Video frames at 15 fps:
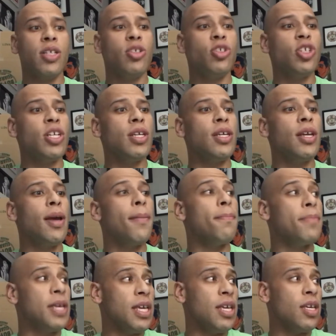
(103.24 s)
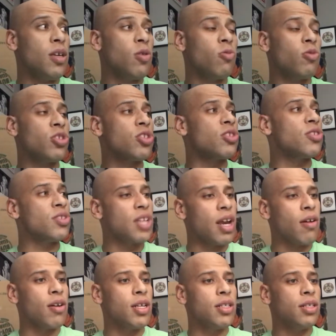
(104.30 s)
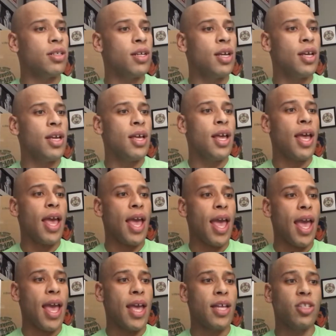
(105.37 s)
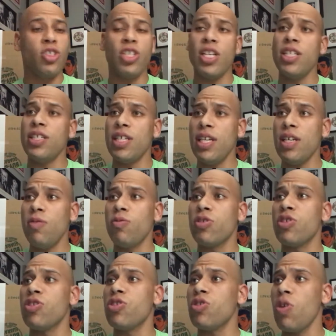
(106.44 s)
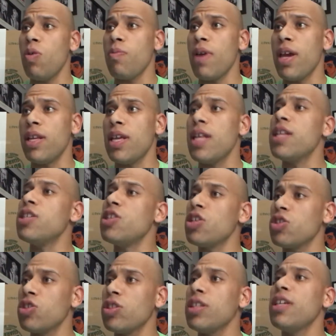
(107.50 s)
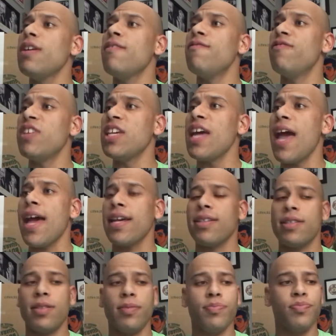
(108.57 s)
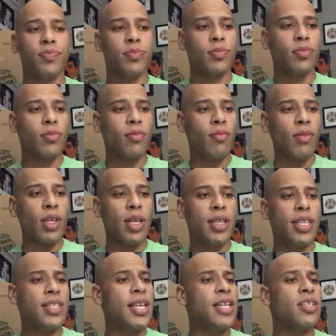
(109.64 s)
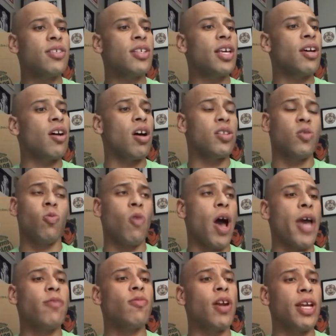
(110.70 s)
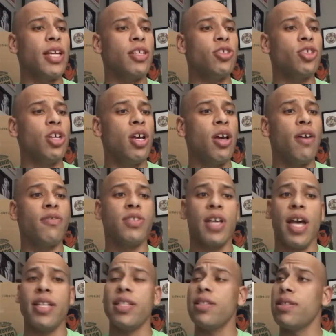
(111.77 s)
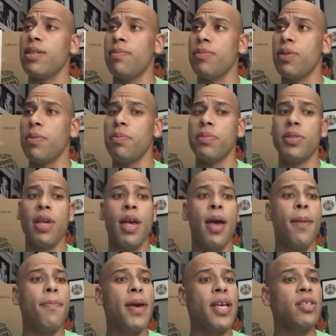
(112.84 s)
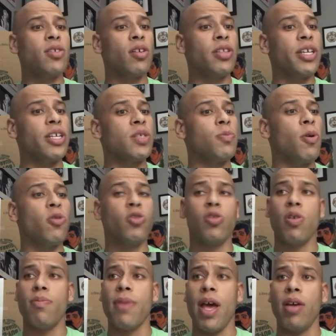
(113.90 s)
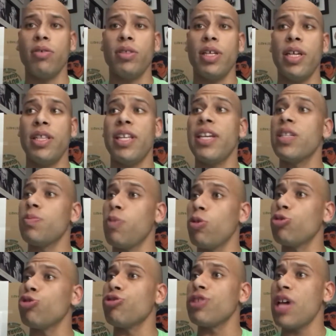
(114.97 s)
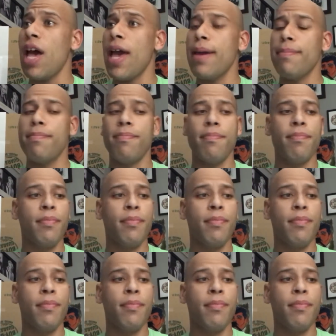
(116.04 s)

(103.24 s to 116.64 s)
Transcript: GB, which is Sarin, and GD, which is Soman, and additionally VX. These agents can cause a wide range of signs and symptoms based on the exposure amount and the exposure time.